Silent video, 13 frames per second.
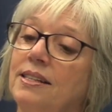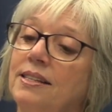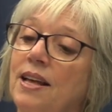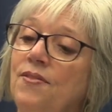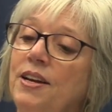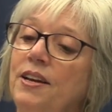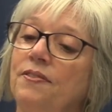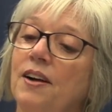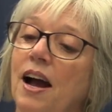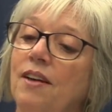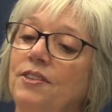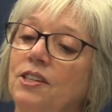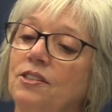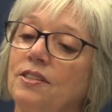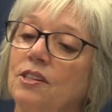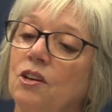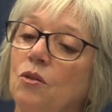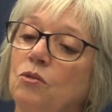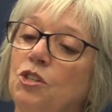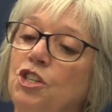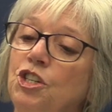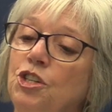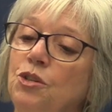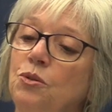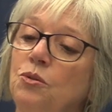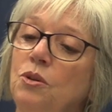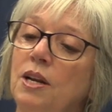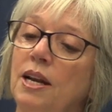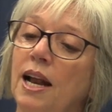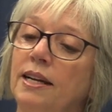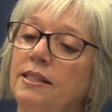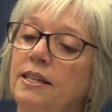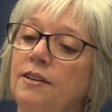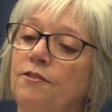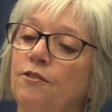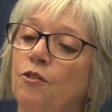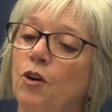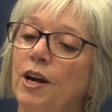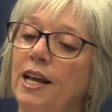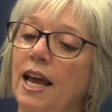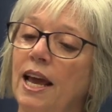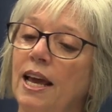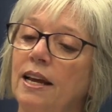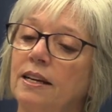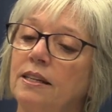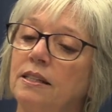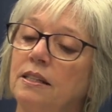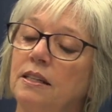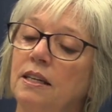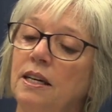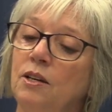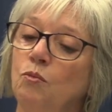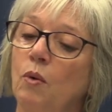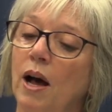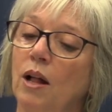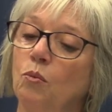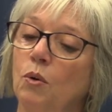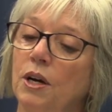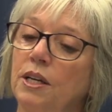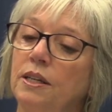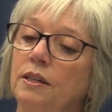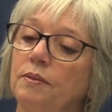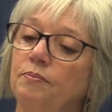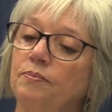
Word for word: 75 years ago, June 1948, in Wellwood.